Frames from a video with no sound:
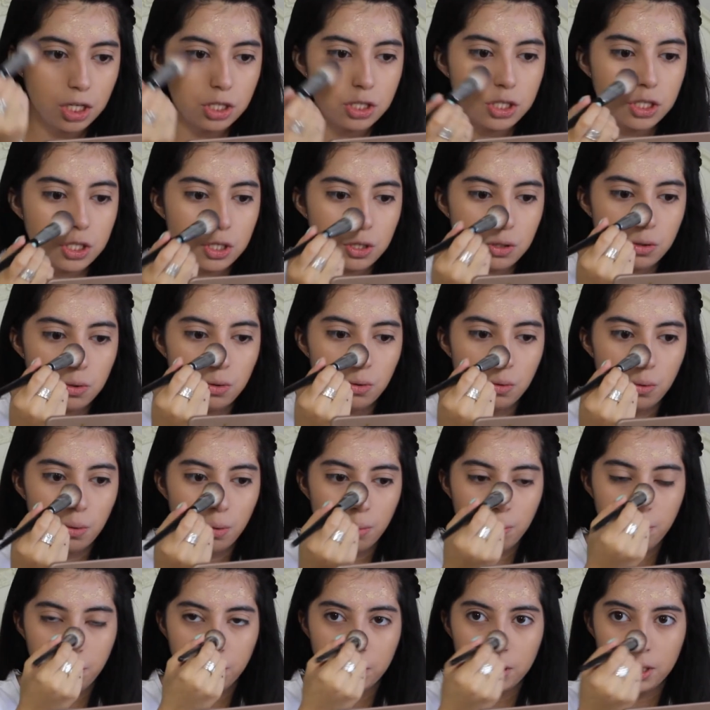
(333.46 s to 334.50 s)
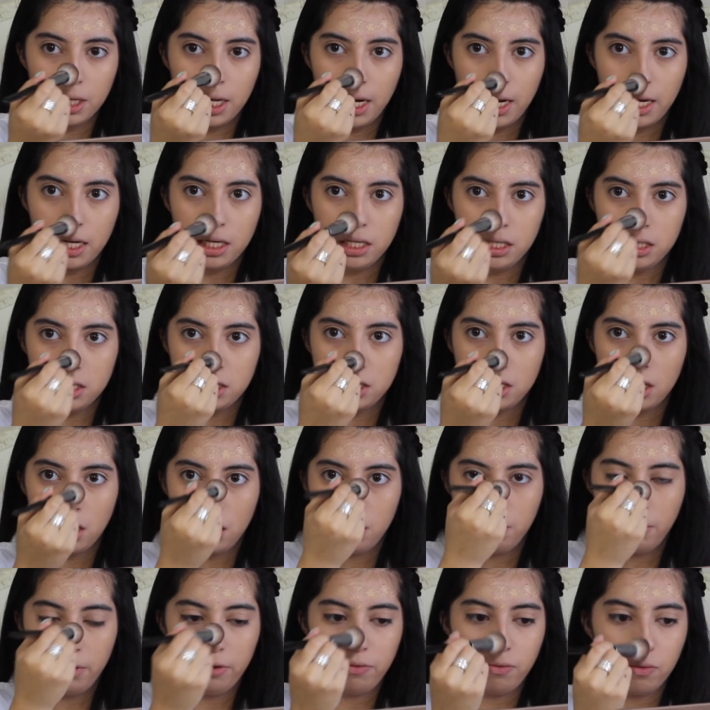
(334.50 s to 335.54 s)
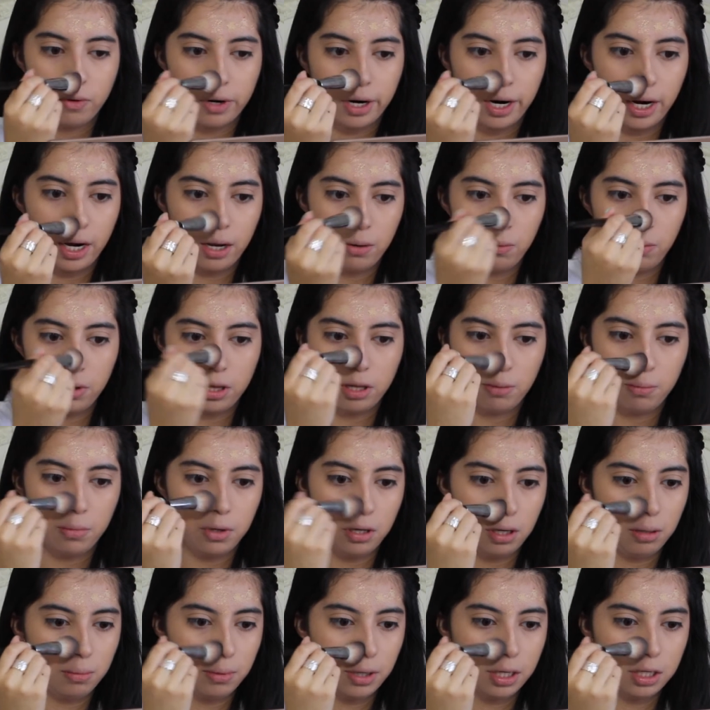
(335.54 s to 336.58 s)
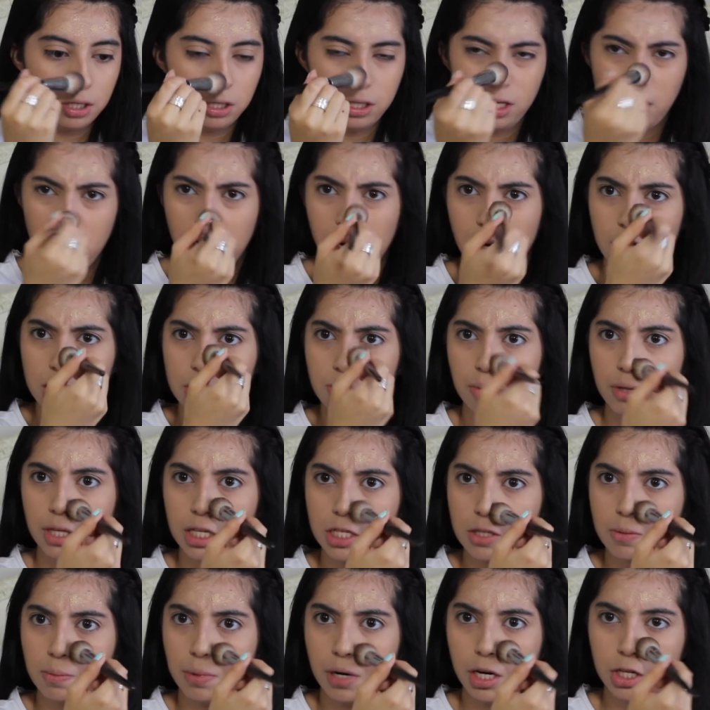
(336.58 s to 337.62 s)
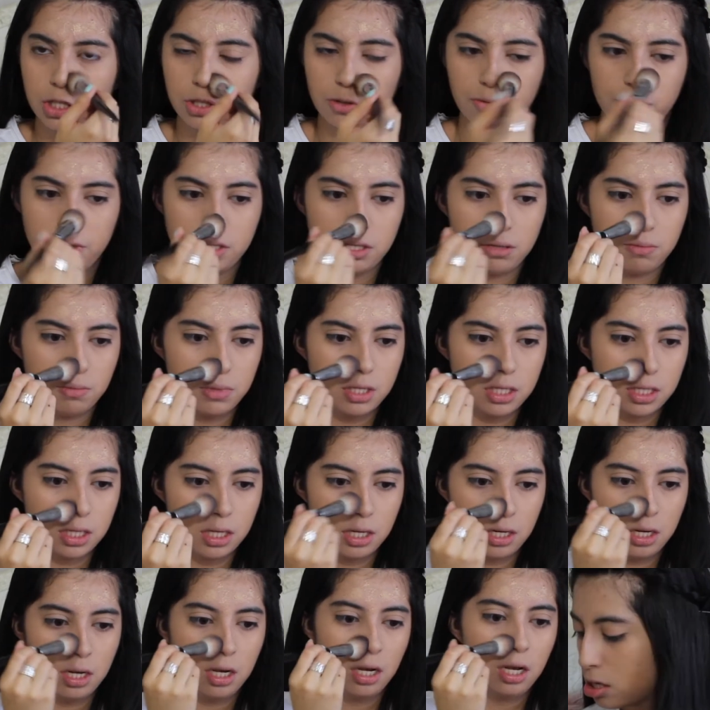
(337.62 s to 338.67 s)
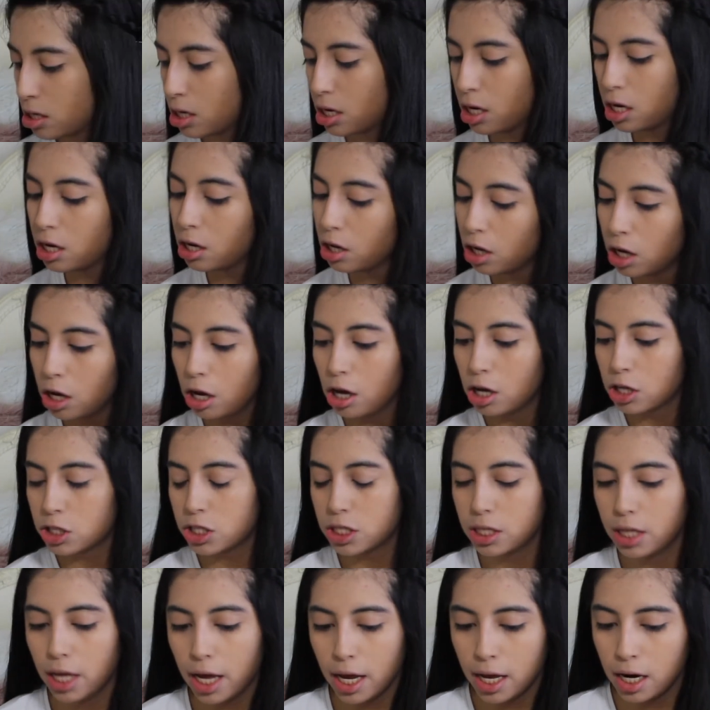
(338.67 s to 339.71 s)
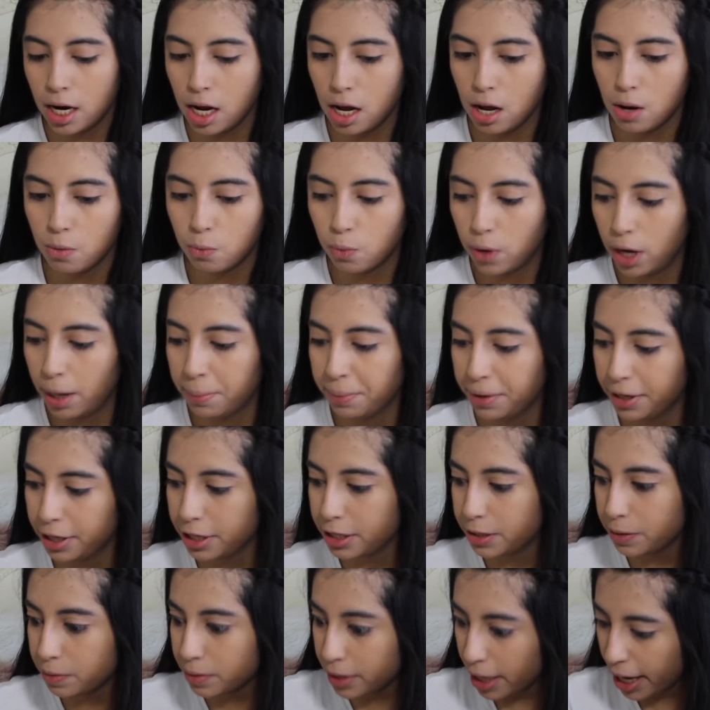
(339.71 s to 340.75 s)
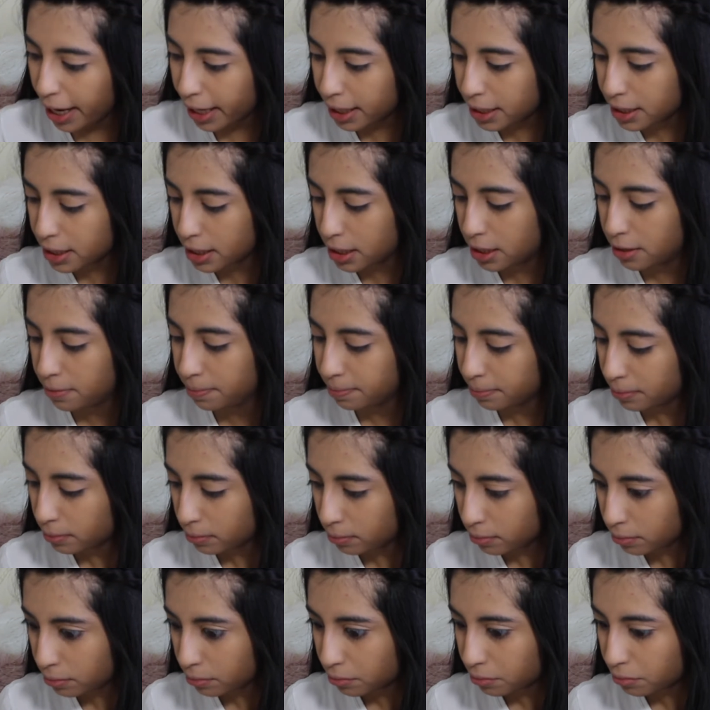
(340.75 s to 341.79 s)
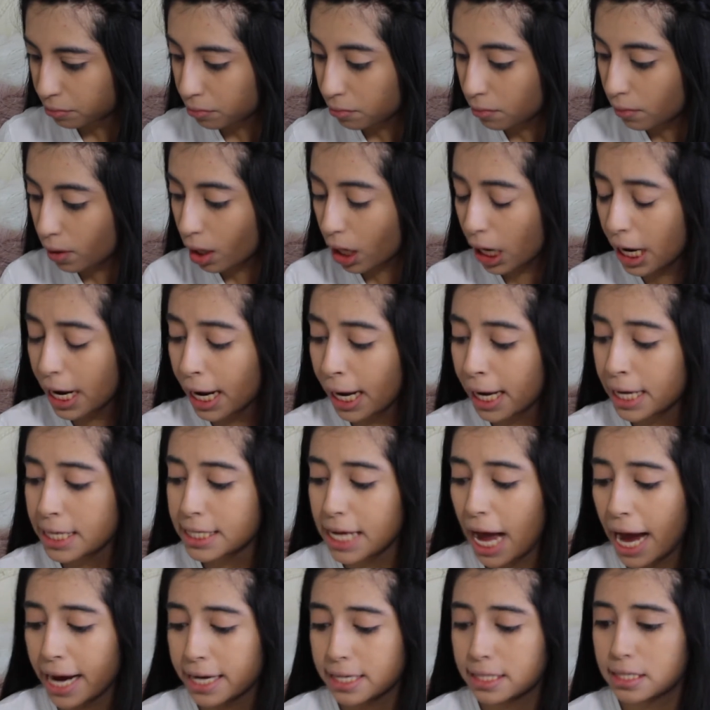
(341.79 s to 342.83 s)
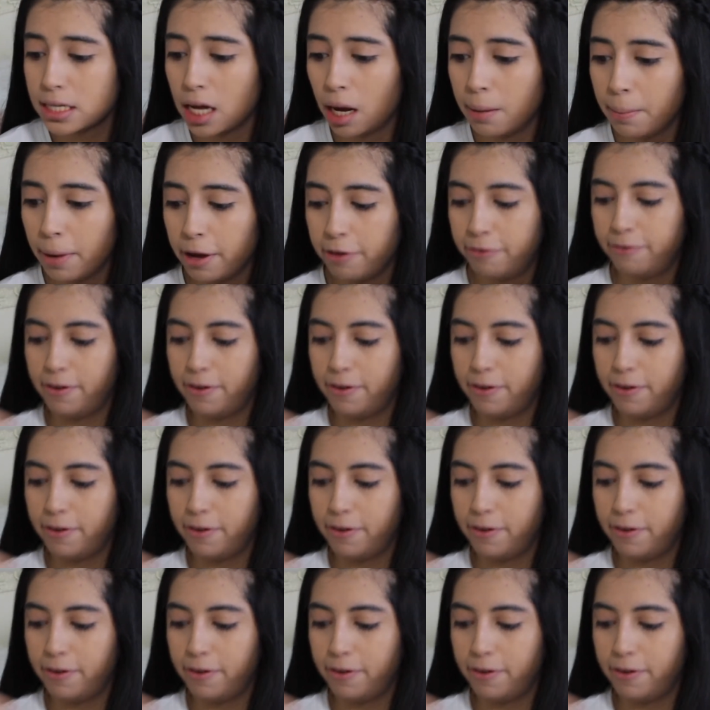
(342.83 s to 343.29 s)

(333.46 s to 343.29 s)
to blend on my forehead with a beauty blender than it is with this brush for some reason. So then what I'm going to do next is I set my